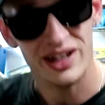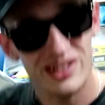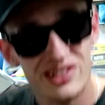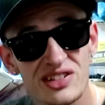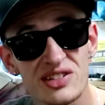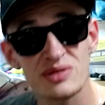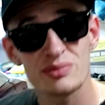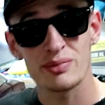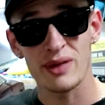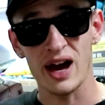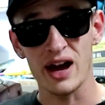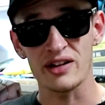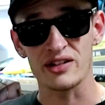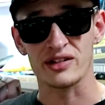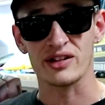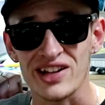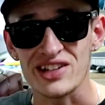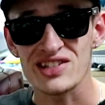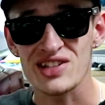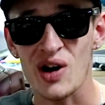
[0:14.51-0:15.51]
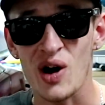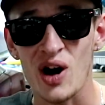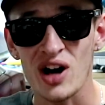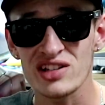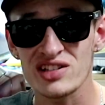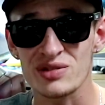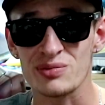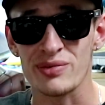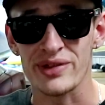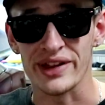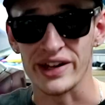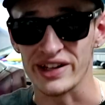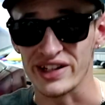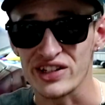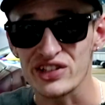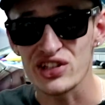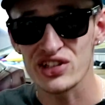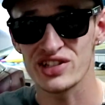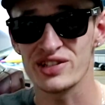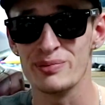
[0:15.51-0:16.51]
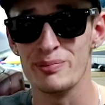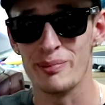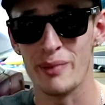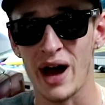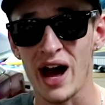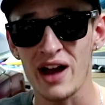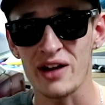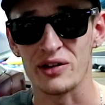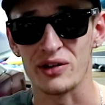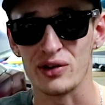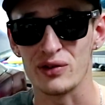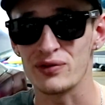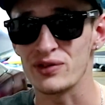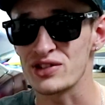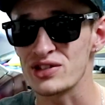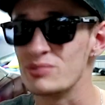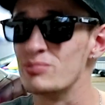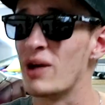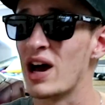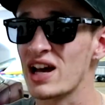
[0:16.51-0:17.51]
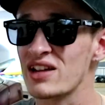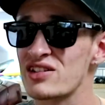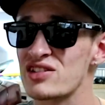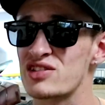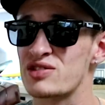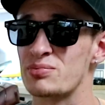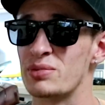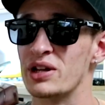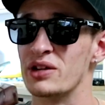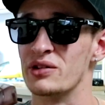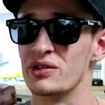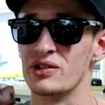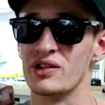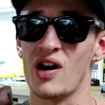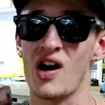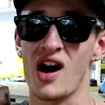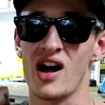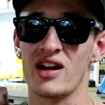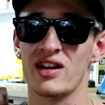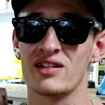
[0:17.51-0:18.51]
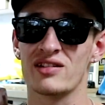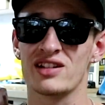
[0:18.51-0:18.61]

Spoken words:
It doesn't matter. That's the awesome thing. It doesn't matter if it's a MazdaSpeed or not,